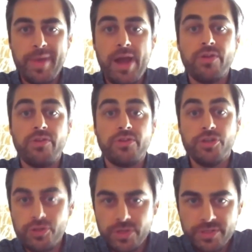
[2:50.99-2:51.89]
empower your
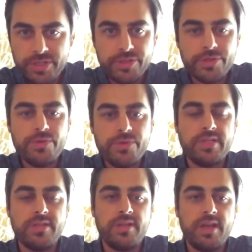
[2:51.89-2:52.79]
children to do,
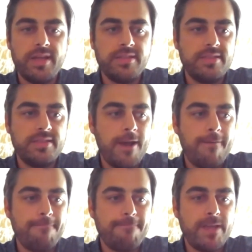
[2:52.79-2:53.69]
and and
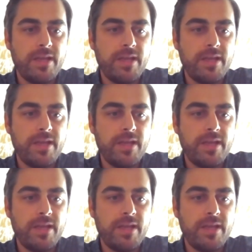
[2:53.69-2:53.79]
um,